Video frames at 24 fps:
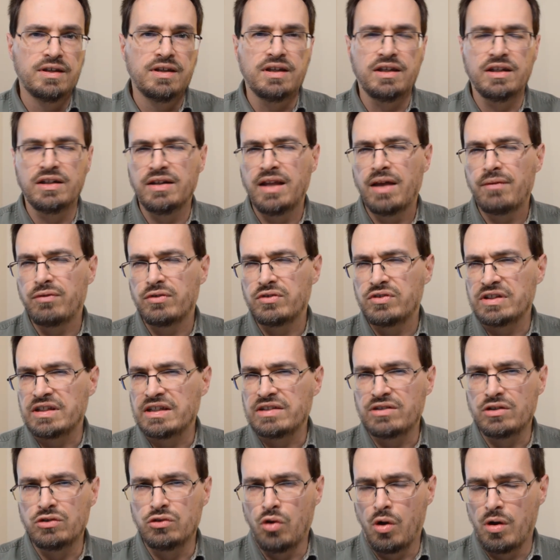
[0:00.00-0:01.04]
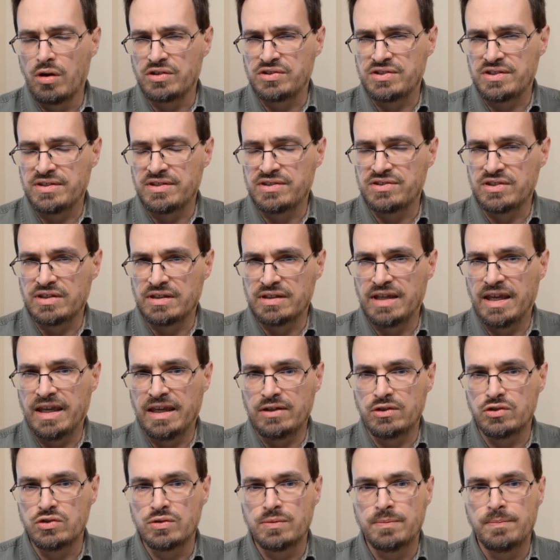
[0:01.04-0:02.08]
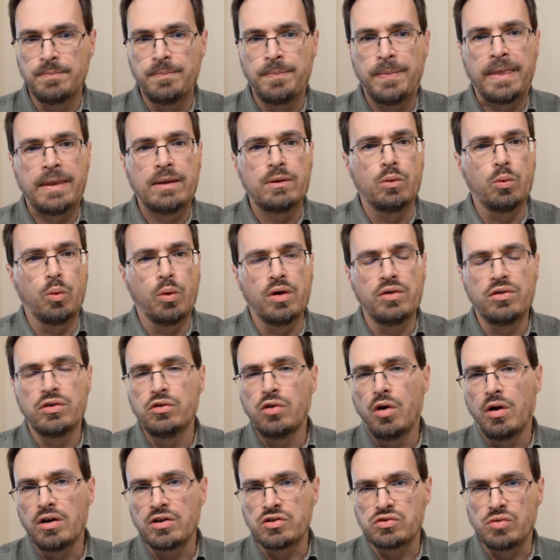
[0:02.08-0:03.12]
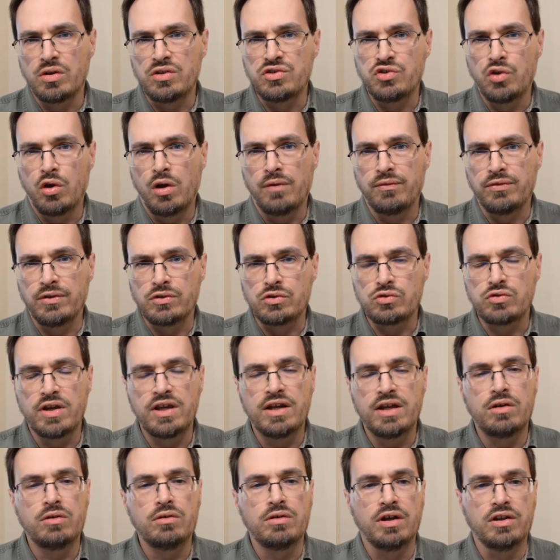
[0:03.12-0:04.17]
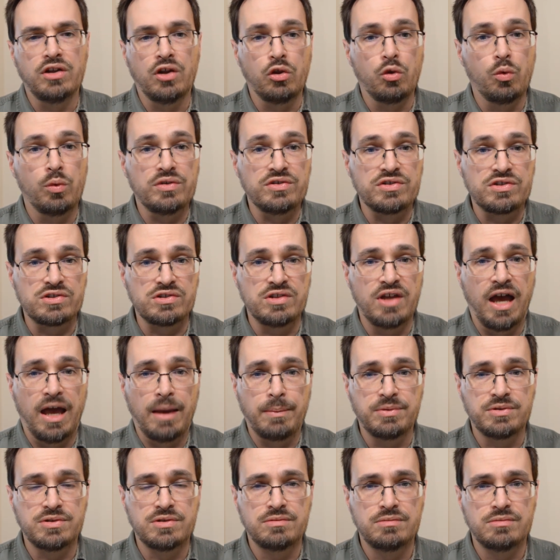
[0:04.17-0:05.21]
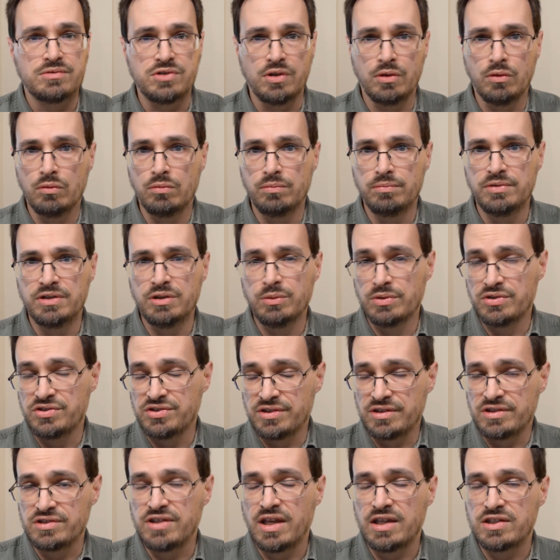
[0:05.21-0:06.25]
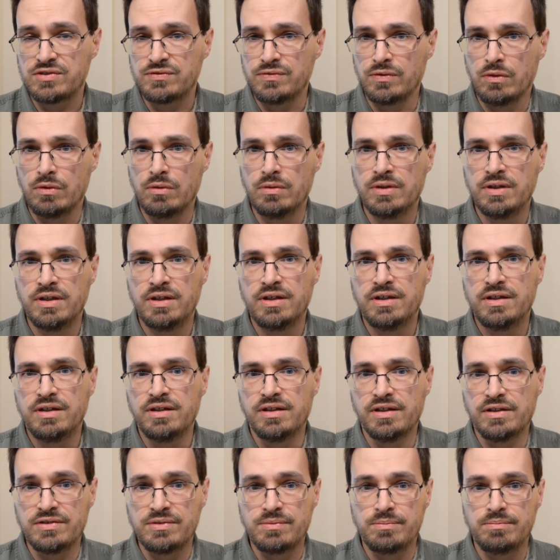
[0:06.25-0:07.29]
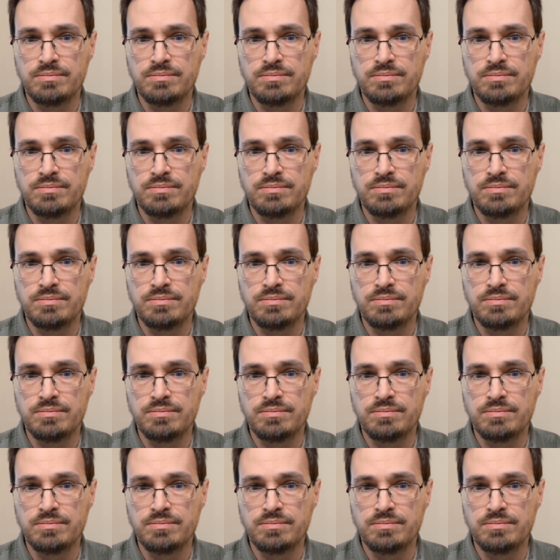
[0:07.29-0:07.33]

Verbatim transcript: in an effort to get the dogs to disengage. One of the dogs runs off the trail, another one stops. So he was successful in